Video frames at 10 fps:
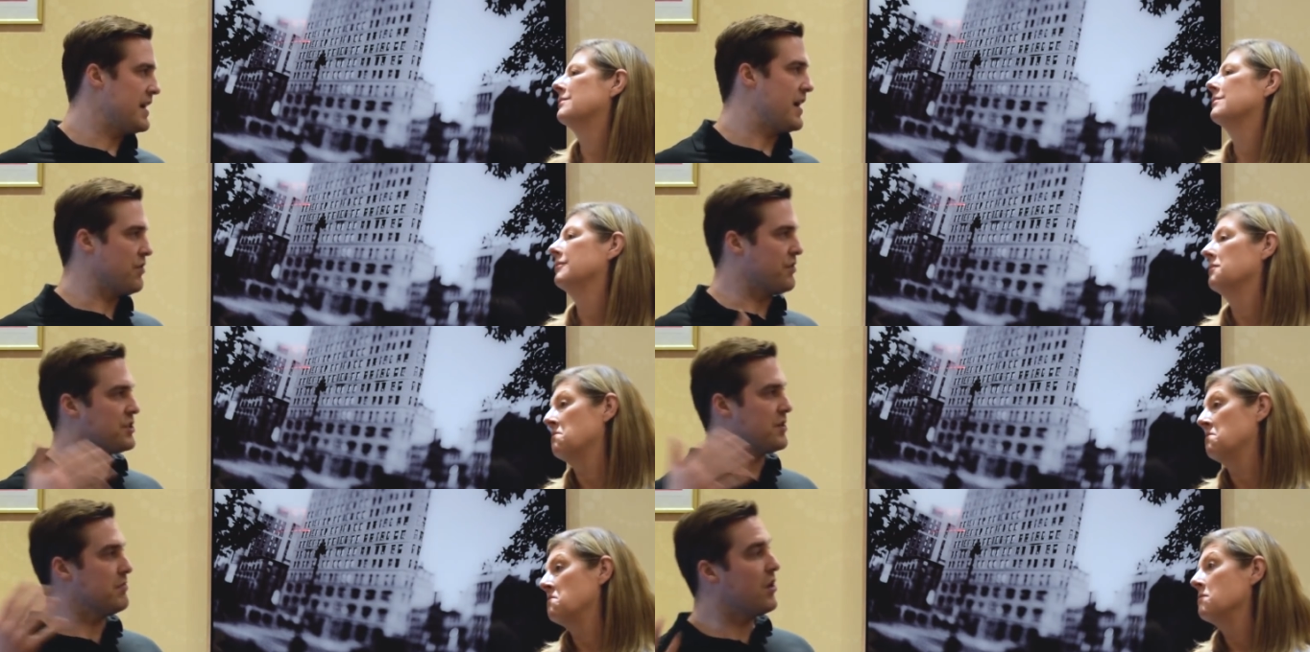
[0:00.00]
Speaker 1: Now I know
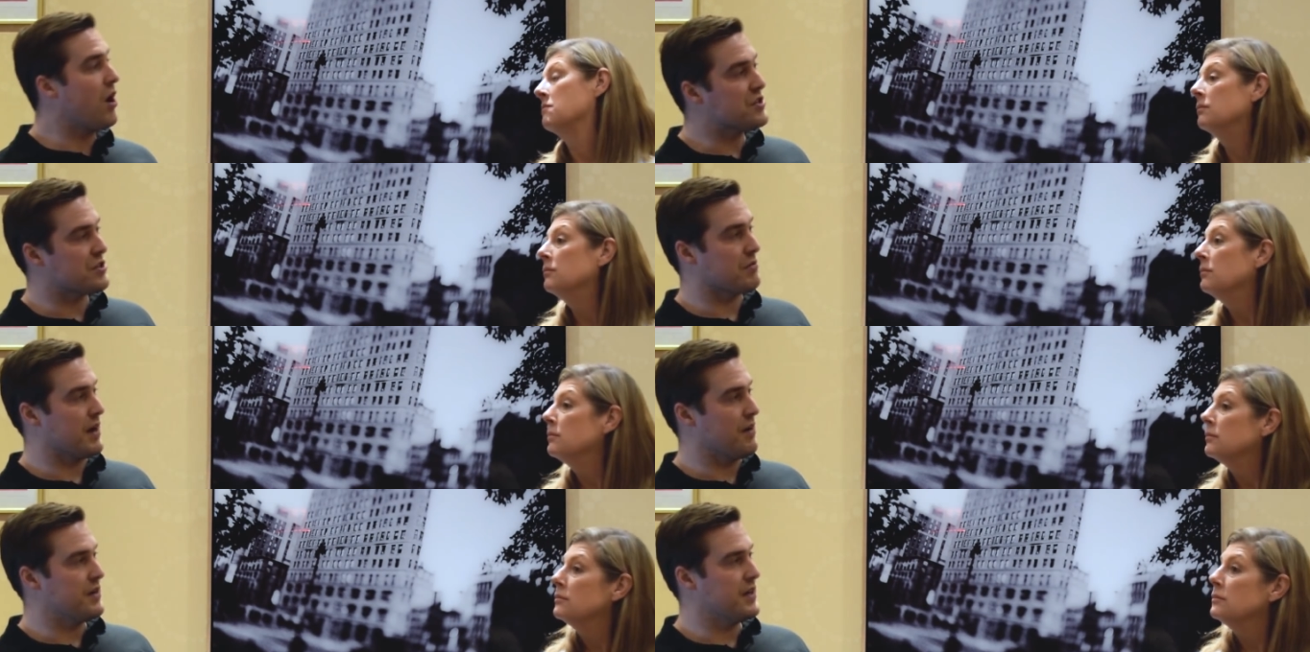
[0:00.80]
there's some laws
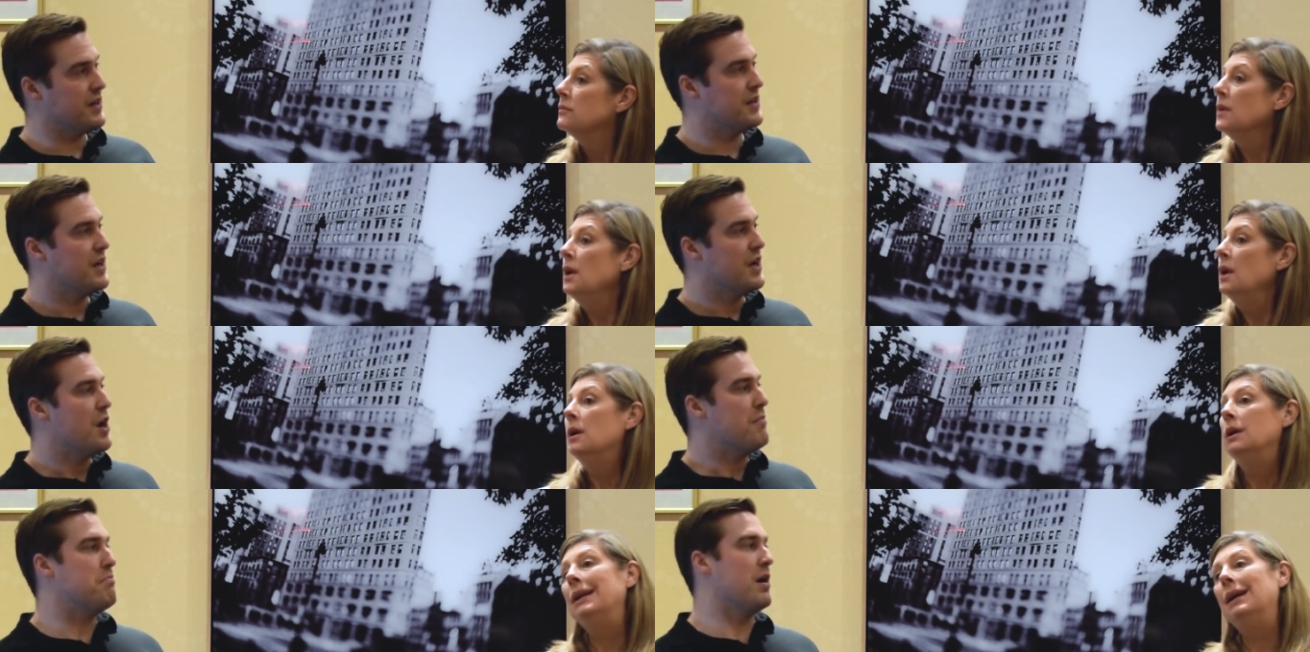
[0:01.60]
around it,
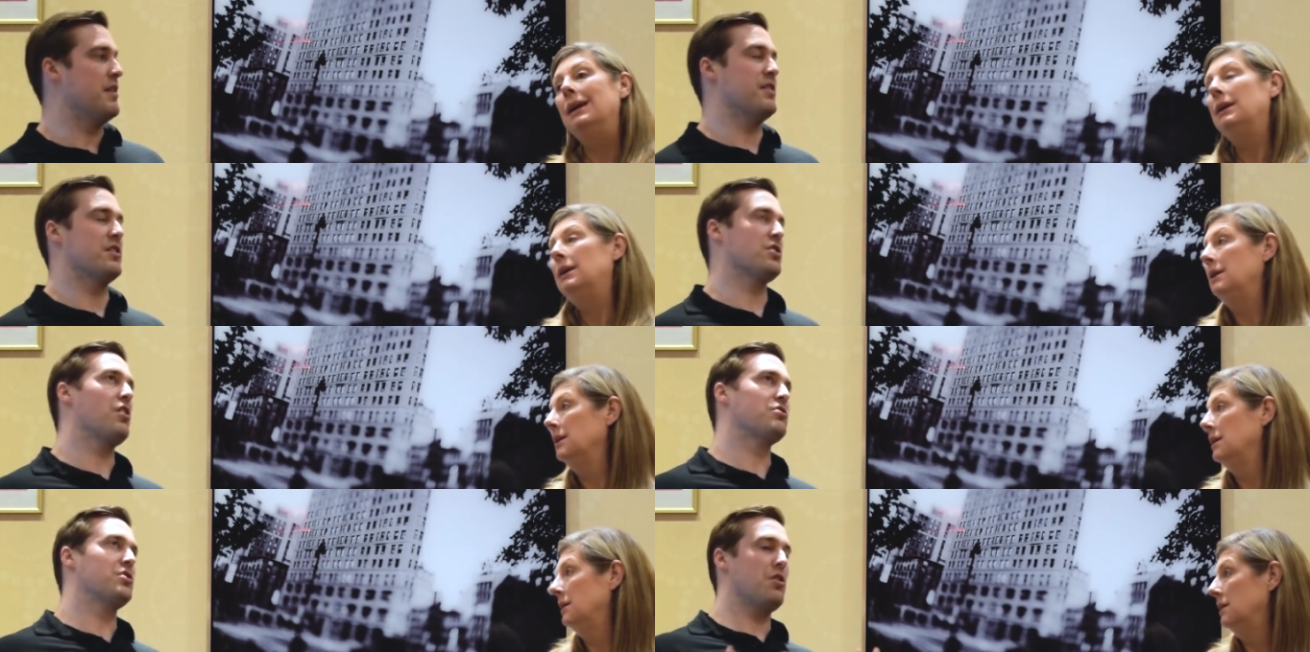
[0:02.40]
but there's
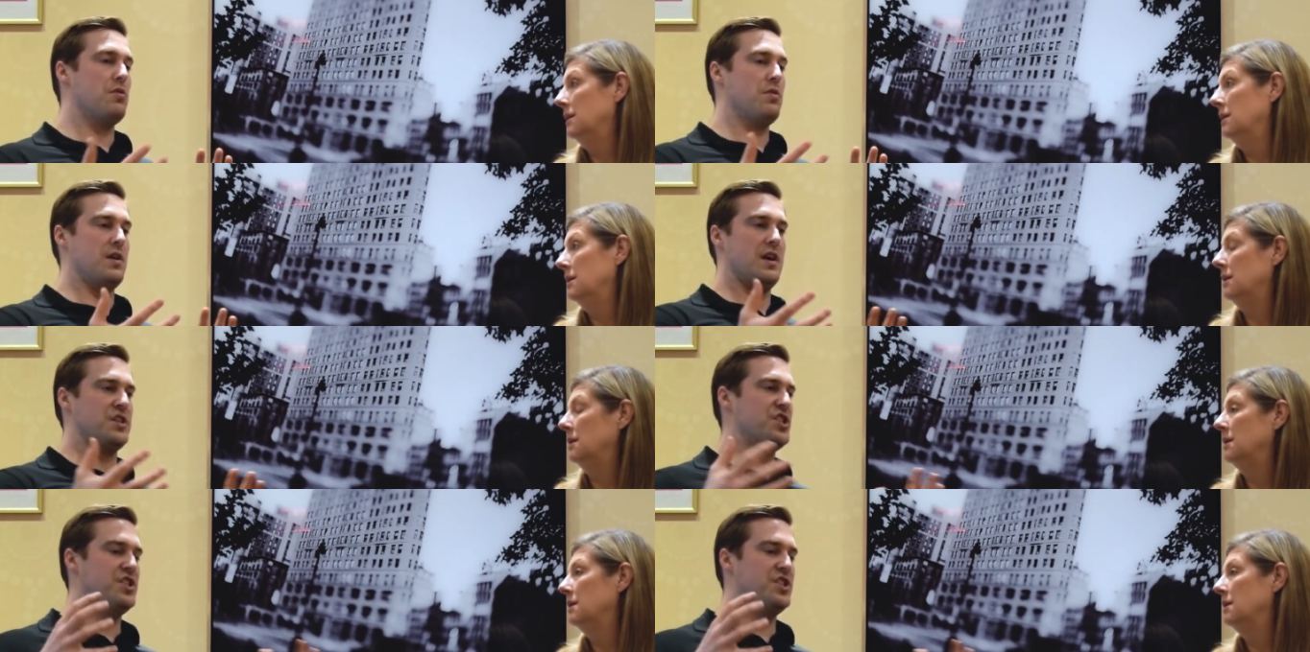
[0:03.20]
also a,